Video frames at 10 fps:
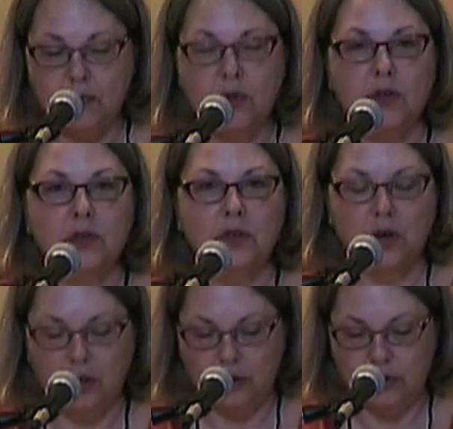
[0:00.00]
board the
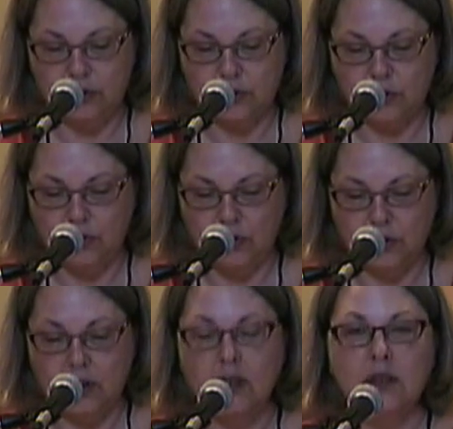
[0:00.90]
cargo
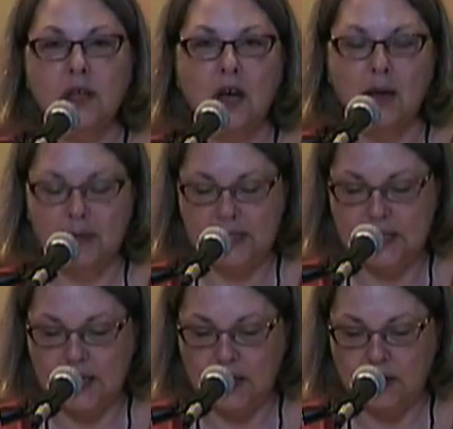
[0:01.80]
schooner La
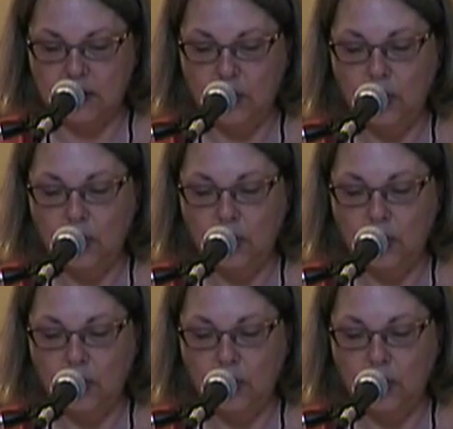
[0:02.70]
Amistad,